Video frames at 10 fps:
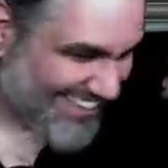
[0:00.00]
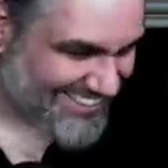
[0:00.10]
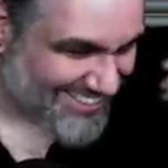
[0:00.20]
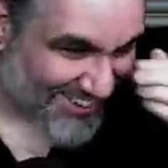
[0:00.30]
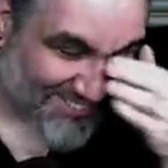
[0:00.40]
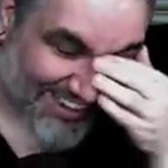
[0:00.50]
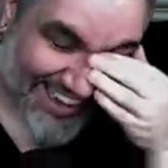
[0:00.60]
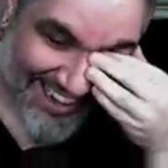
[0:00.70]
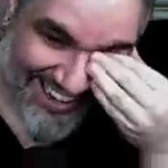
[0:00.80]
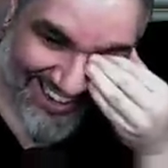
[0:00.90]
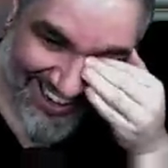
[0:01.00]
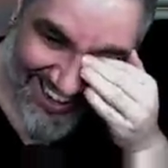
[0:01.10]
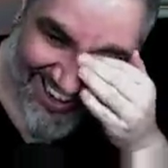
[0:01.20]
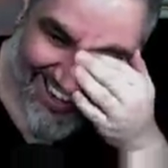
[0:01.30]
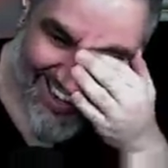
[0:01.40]
It's so
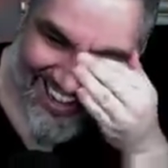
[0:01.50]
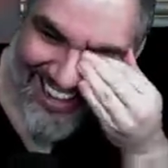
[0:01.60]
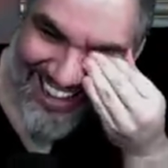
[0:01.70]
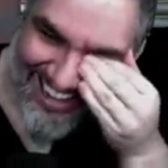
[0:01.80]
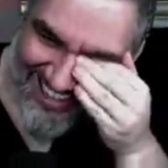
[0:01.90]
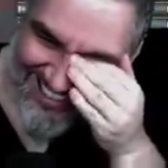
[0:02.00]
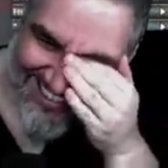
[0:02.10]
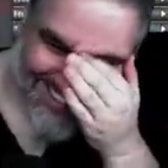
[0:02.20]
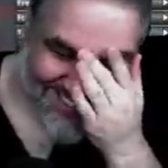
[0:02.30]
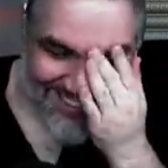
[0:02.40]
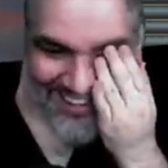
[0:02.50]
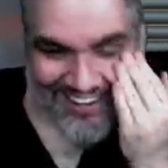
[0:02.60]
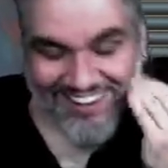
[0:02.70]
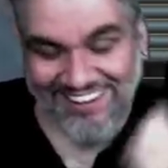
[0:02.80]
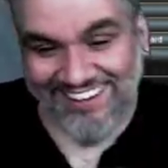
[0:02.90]
painful.
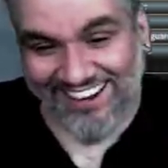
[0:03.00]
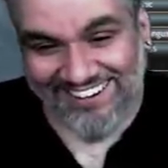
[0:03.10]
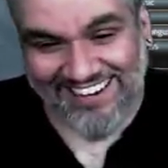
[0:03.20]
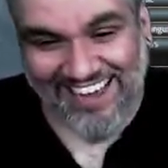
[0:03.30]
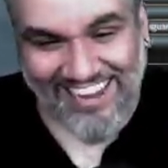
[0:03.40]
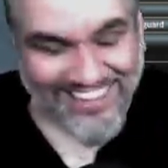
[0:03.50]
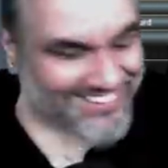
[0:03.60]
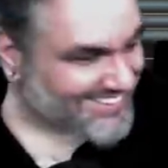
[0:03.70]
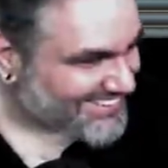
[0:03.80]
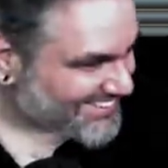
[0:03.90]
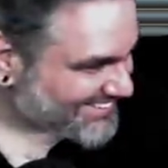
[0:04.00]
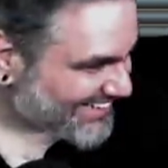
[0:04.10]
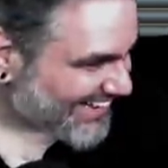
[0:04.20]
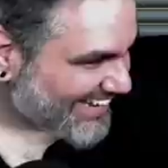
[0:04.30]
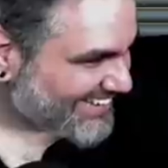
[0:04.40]
Okay.
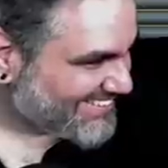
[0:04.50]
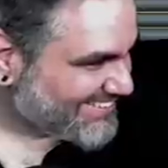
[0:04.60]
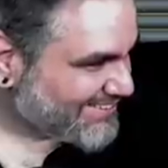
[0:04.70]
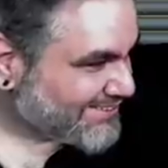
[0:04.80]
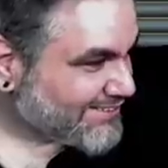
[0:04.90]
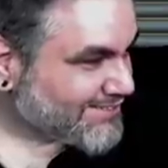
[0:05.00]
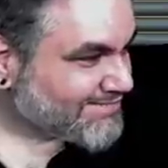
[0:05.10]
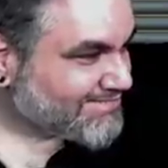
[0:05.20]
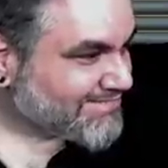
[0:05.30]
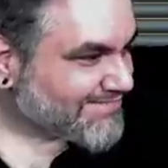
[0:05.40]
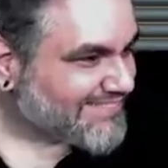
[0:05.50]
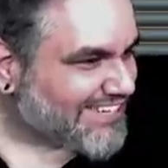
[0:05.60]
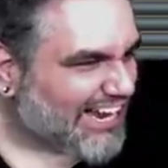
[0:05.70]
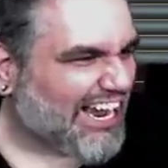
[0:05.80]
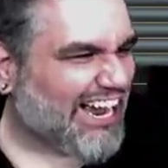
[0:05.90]
Okay.
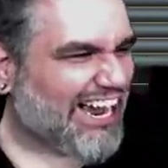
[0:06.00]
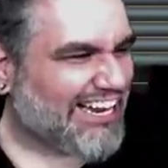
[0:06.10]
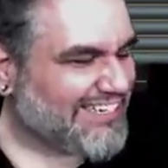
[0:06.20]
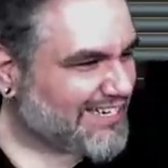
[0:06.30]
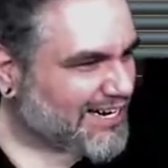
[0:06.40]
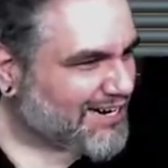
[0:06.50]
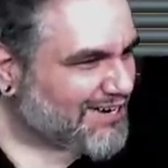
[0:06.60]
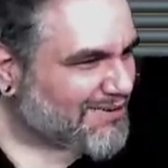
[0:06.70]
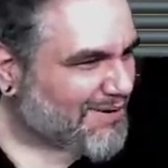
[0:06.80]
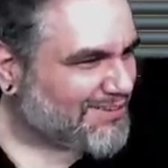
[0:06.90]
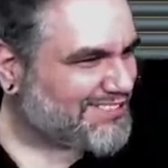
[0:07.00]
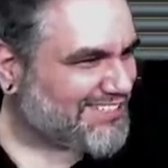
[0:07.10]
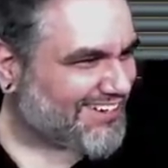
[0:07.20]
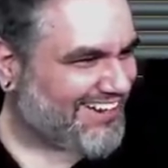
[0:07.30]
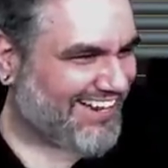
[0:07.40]
Ah. Uh. What was
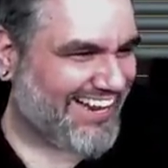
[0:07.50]
your...